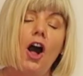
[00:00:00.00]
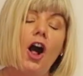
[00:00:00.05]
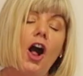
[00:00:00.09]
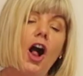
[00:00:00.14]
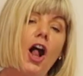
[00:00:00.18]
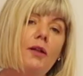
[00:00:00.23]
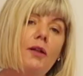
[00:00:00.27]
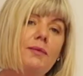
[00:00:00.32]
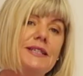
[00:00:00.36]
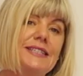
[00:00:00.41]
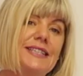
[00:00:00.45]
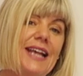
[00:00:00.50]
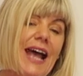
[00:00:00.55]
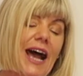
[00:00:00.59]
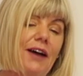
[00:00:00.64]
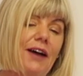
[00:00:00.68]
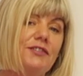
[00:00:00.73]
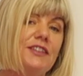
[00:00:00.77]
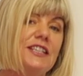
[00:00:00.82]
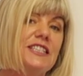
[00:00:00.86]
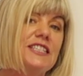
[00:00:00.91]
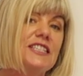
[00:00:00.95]
Always
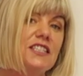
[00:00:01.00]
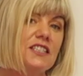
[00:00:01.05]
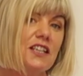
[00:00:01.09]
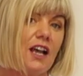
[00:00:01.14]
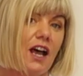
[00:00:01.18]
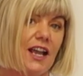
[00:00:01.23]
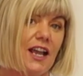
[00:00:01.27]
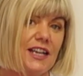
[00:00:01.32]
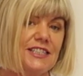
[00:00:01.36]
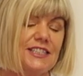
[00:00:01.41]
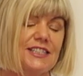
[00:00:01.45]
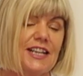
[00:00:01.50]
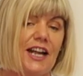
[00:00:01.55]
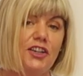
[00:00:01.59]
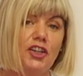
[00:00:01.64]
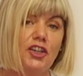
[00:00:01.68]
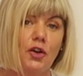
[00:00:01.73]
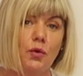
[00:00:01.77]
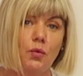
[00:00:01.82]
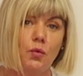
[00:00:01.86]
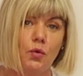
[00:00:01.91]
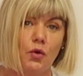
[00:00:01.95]
have the side
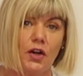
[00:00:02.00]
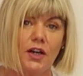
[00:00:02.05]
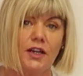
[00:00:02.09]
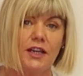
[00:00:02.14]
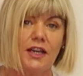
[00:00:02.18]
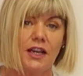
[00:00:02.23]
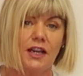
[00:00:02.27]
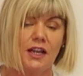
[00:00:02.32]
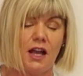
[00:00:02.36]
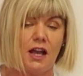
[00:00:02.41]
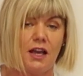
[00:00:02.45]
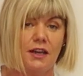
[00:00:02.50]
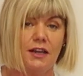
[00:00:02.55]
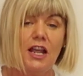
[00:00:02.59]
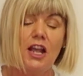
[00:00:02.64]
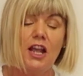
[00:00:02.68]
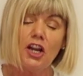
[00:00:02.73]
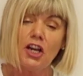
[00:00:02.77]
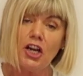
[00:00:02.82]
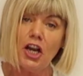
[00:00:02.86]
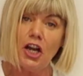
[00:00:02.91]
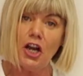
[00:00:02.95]
that you're working
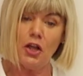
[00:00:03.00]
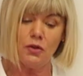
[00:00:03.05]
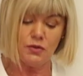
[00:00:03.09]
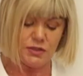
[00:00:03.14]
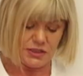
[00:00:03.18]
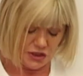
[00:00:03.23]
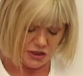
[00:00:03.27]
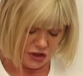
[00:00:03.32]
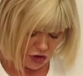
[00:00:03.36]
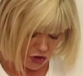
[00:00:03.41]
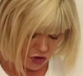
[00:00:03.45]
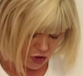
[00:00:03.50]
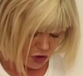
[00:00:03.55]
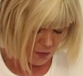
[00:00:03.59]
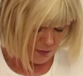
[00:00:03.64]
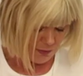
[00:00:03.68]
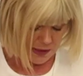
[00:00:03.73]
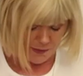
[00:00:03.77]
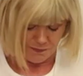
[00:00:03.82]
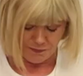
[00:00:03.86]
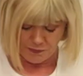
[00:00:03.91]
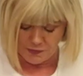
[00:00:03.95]
on close to your
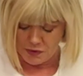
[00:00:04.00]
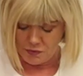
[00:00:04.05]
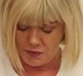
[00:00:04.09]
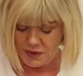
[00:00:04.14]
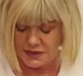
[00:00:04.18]
tummy.